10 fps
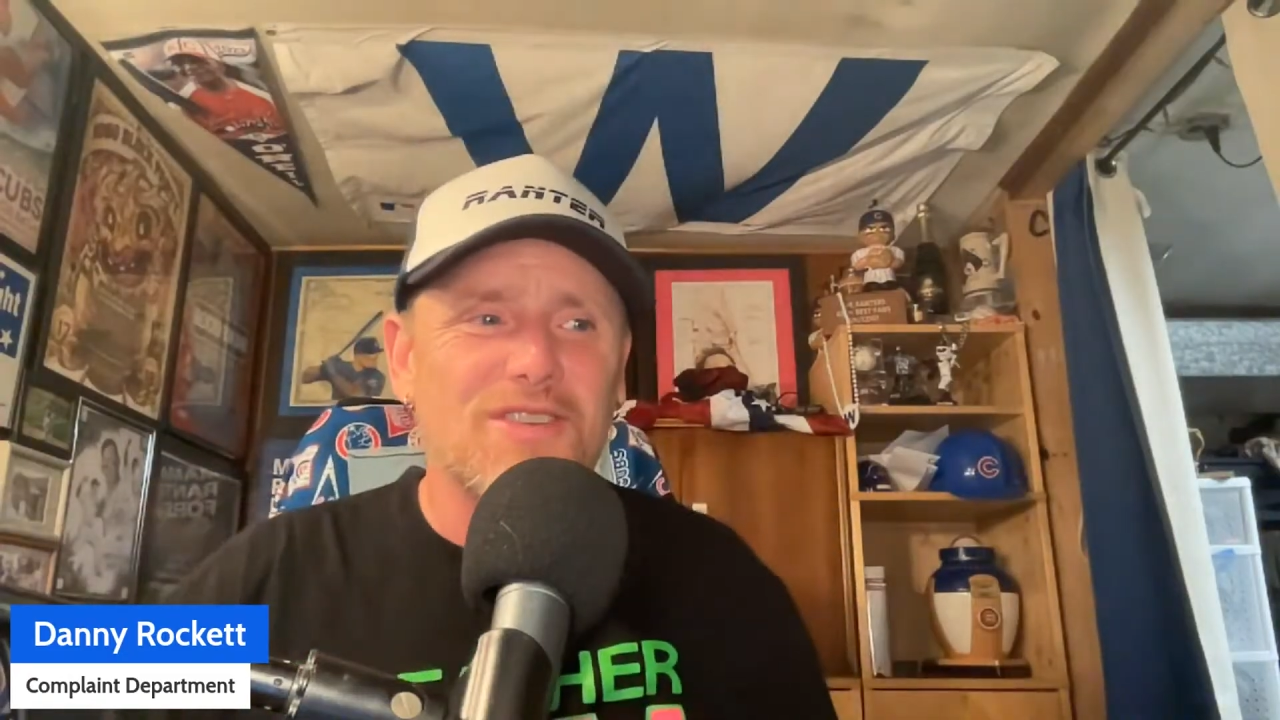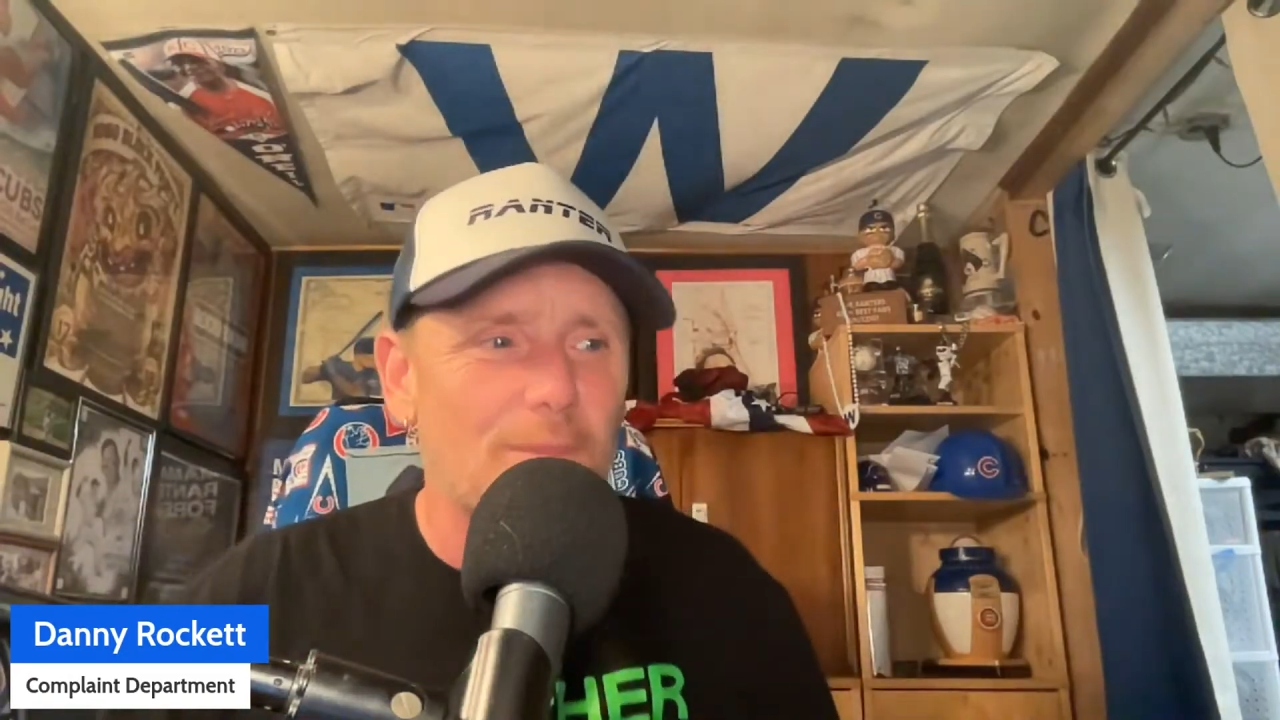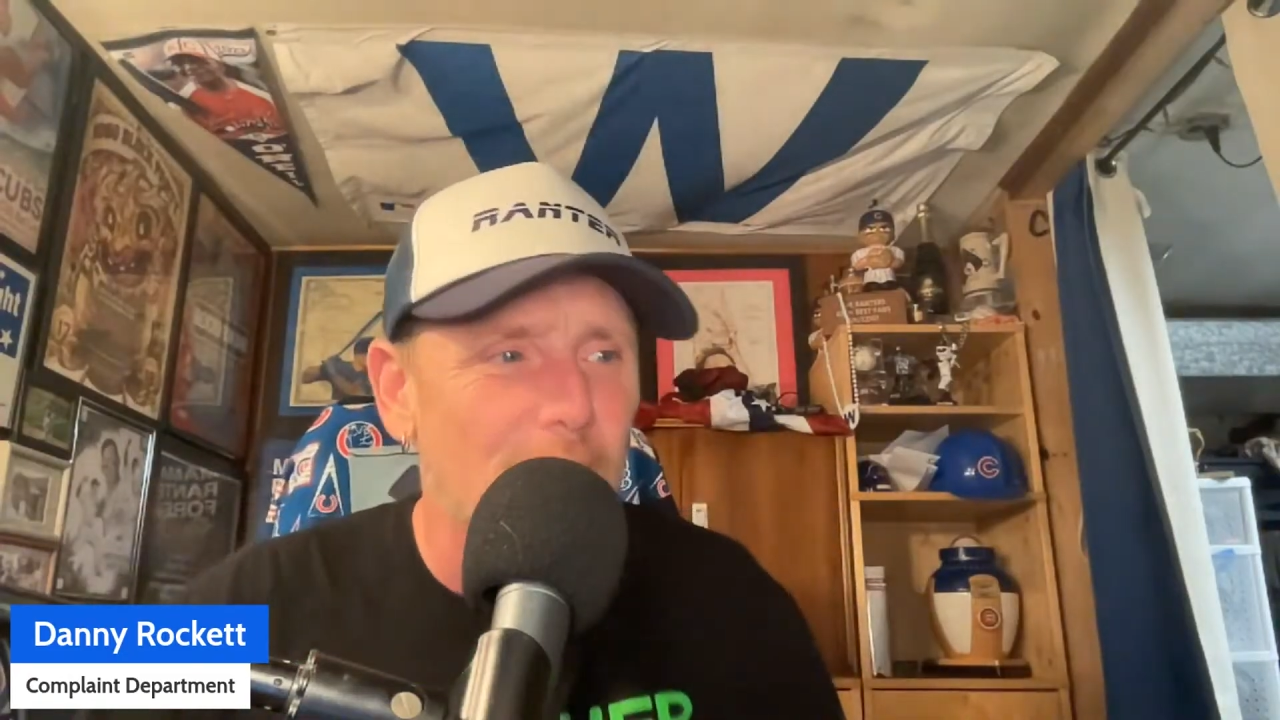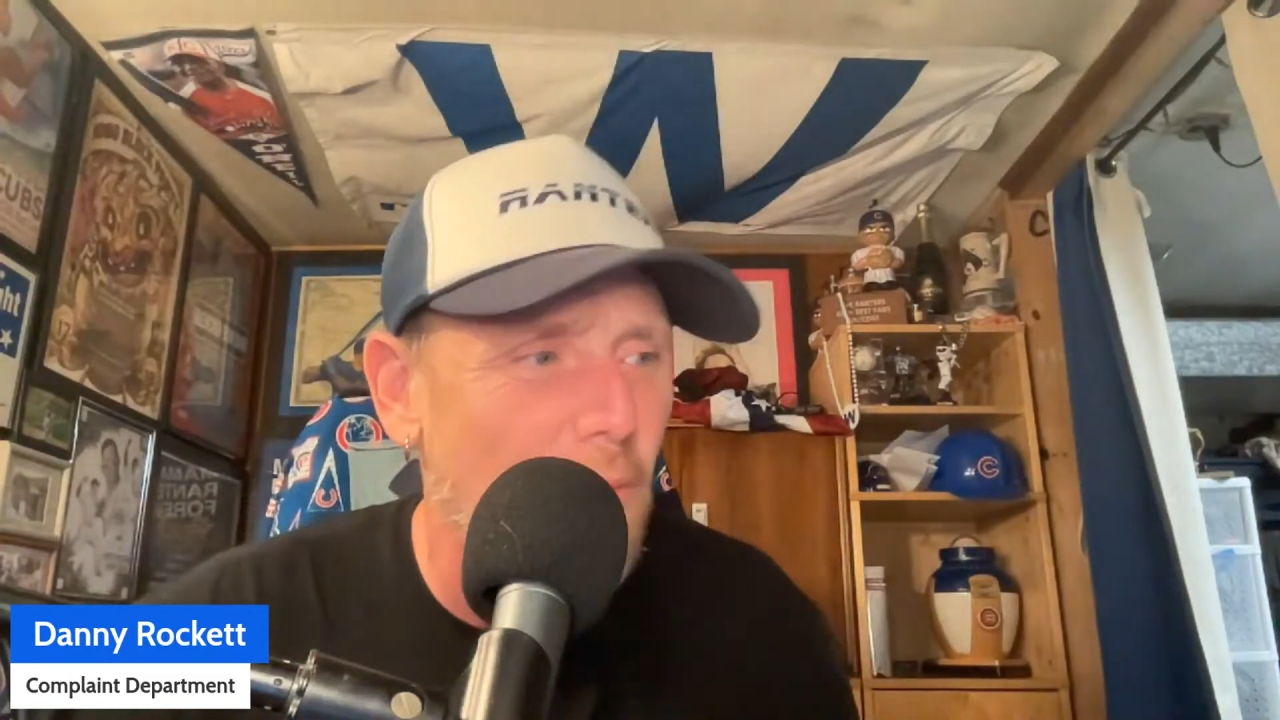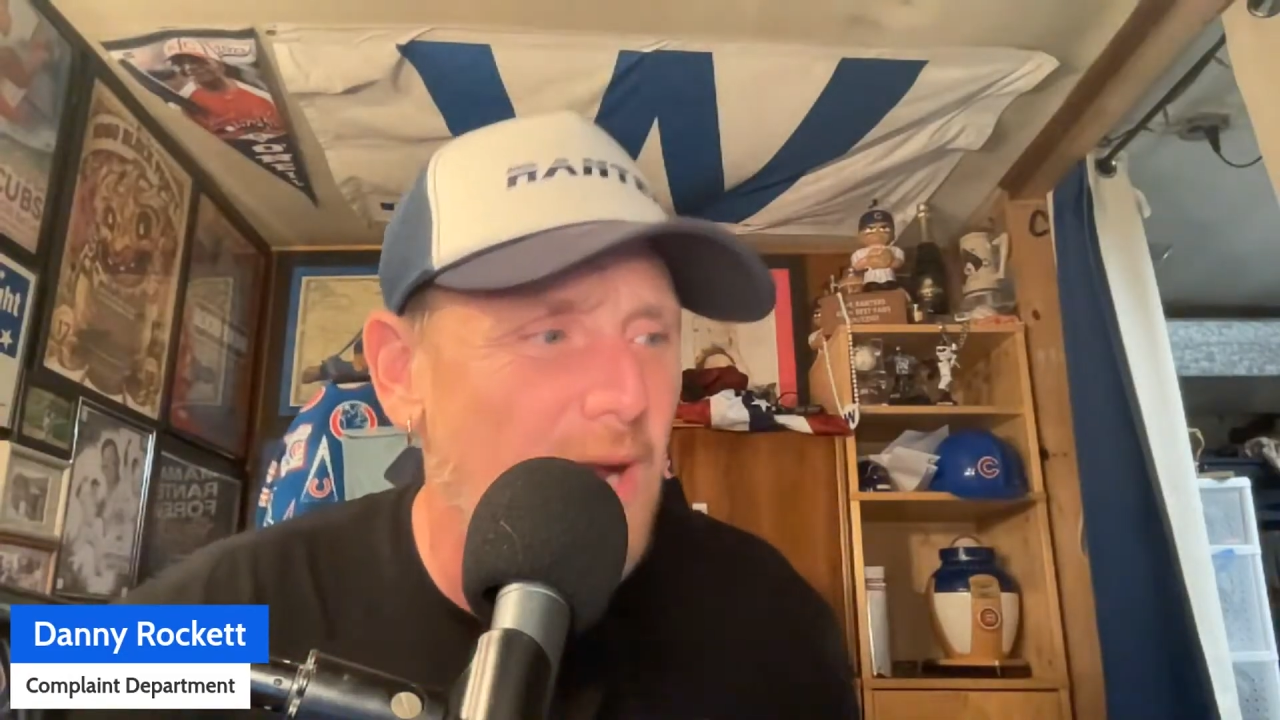of
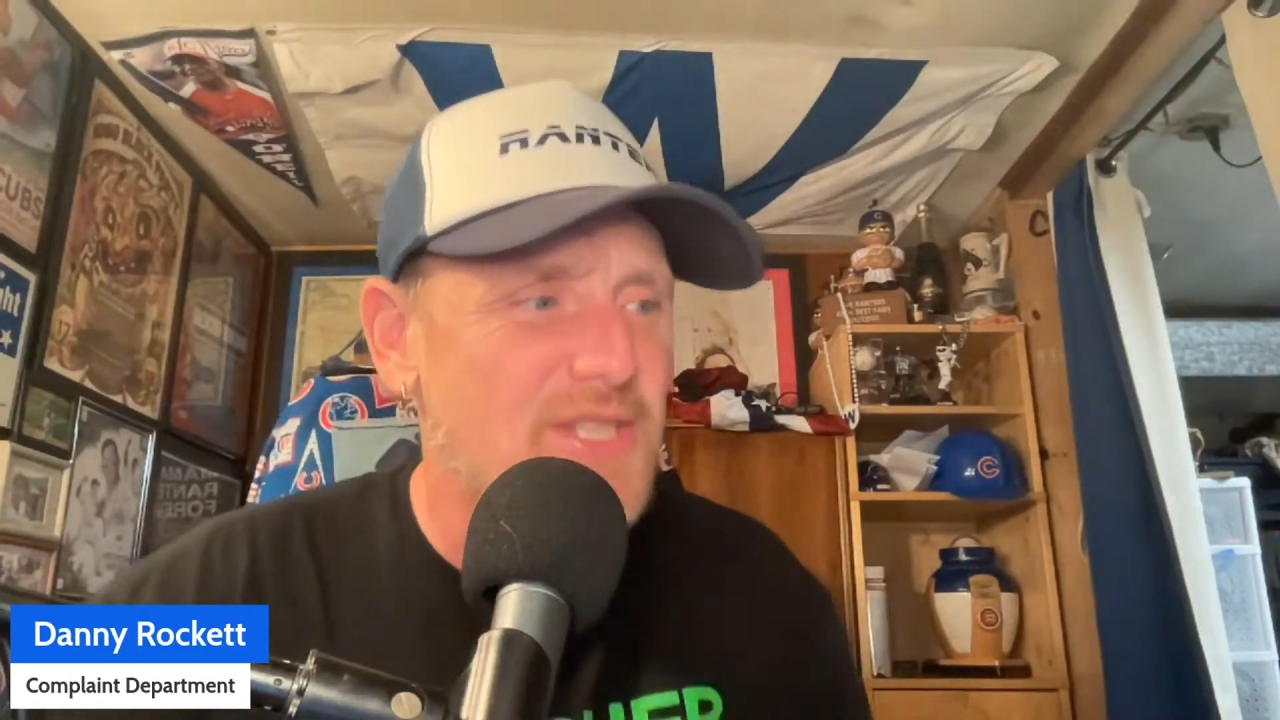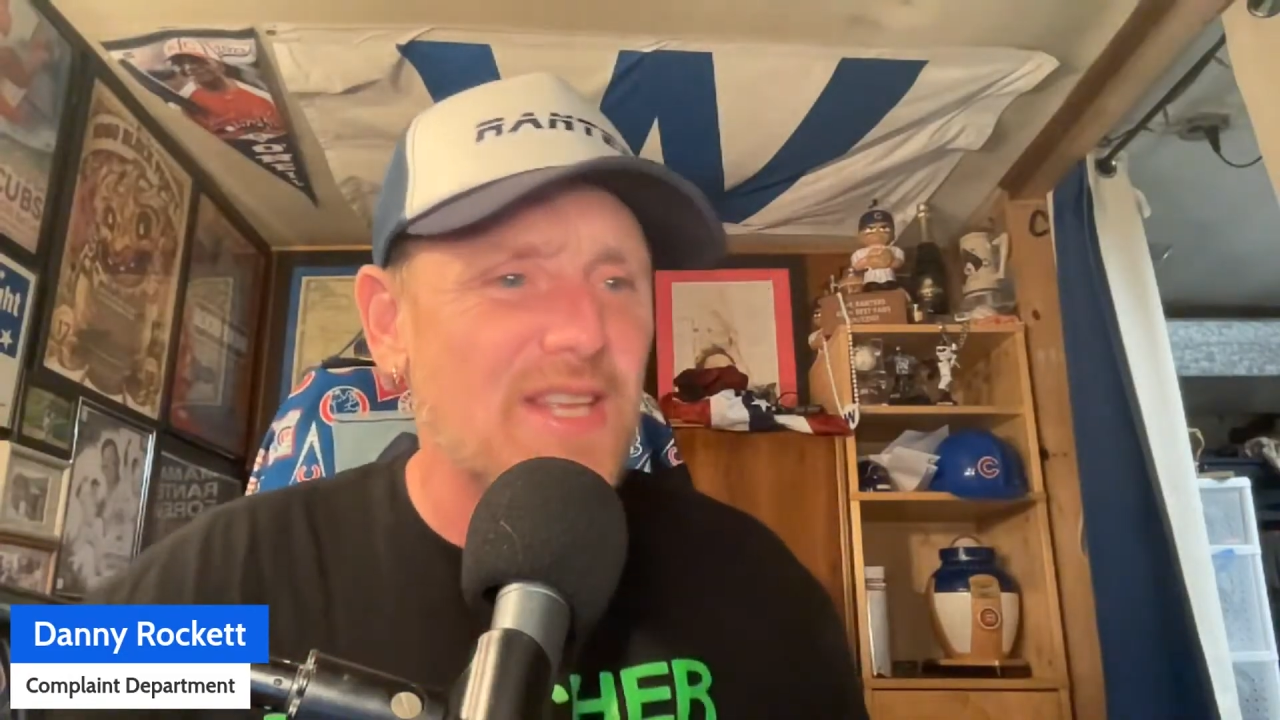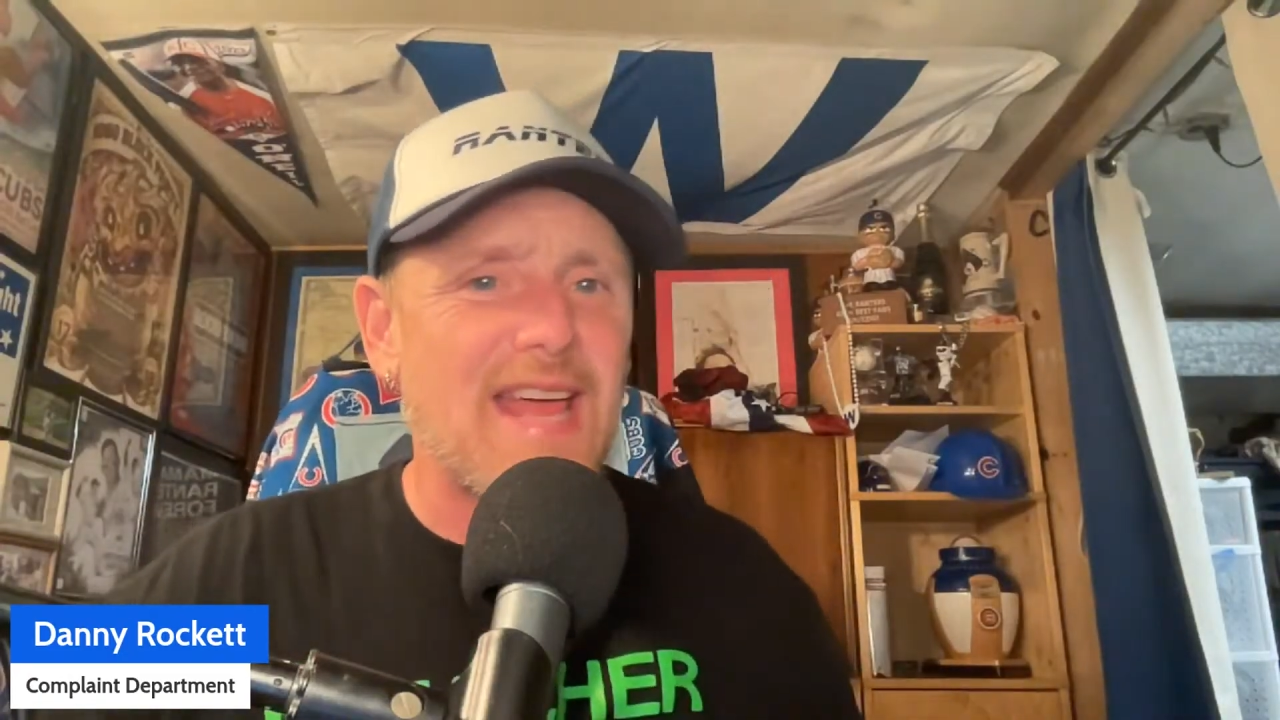the Midwest.